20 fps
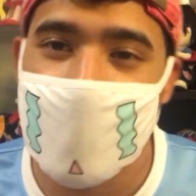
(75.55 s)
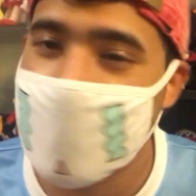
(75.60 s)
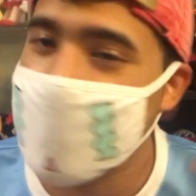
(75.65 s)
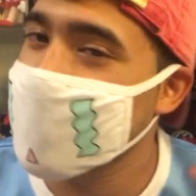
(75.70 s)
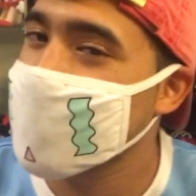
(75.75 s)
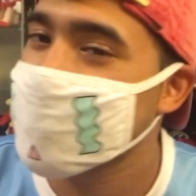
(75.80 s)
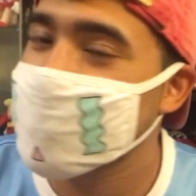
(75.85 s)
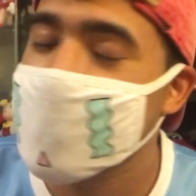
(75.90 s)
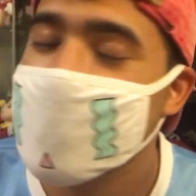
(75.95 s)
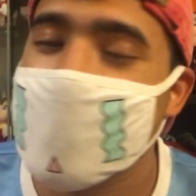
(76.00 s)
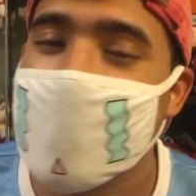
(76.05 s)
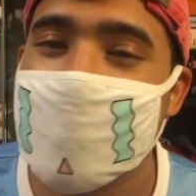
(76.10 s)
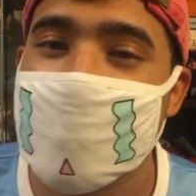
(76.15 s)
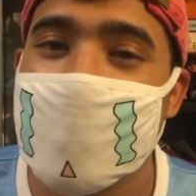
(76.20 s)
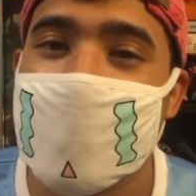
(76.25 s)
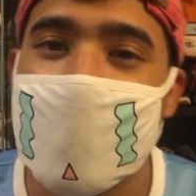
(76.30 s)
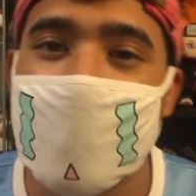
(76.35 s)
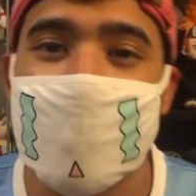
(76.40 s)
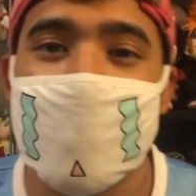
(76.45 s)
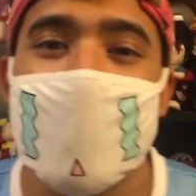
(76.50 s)
I love it, love it,
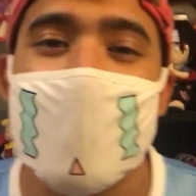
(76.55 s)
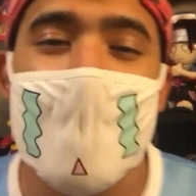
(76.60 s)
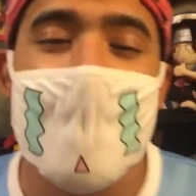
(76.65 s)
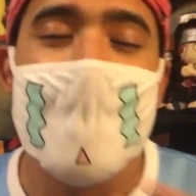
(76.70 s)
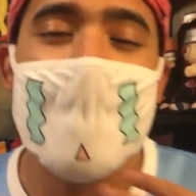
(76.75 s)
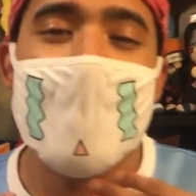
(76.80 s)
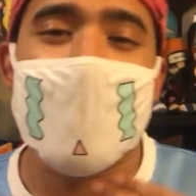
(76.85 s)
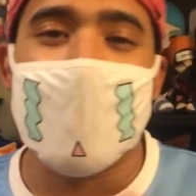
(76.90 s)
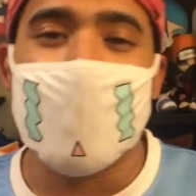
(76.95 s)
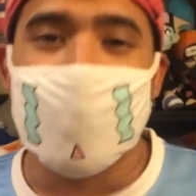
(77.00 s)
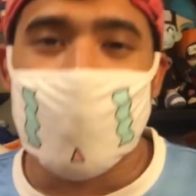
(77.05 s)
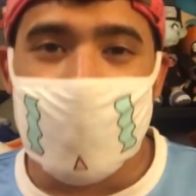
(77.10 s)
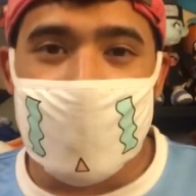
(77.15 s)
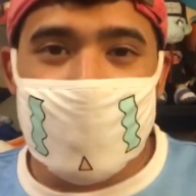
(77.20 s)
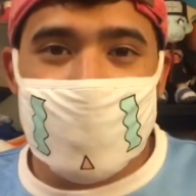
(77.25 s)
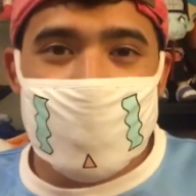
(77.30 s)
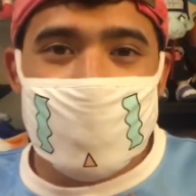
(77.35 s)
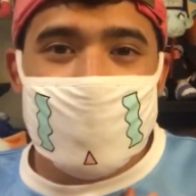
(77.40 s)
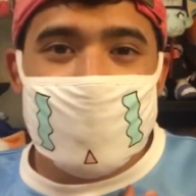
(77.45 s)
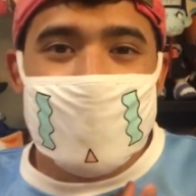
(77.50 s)
love it. I
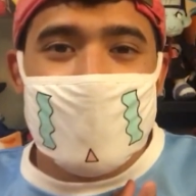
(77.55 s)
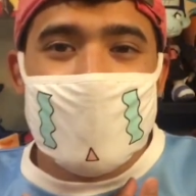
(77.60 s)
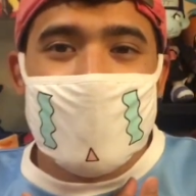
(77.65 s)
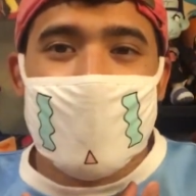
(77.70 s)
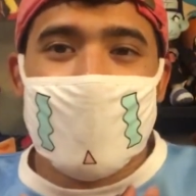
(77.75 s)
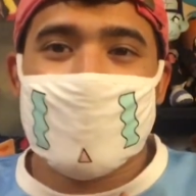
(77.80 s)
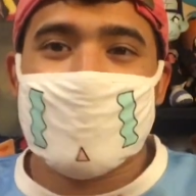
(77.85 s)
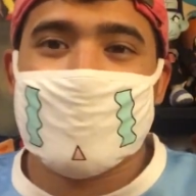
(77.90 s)
wish I